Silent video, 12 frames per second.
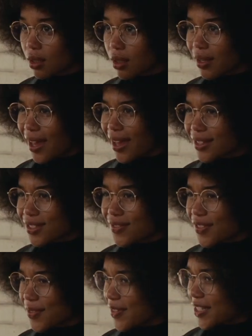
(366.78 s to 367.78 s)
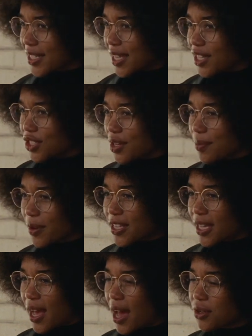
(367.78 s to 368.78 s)
with the BSU, because that's where the
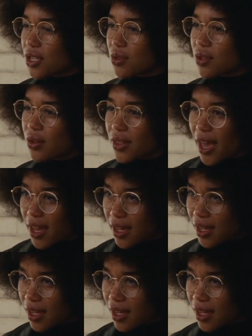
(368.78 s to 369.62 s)
Klan is planning to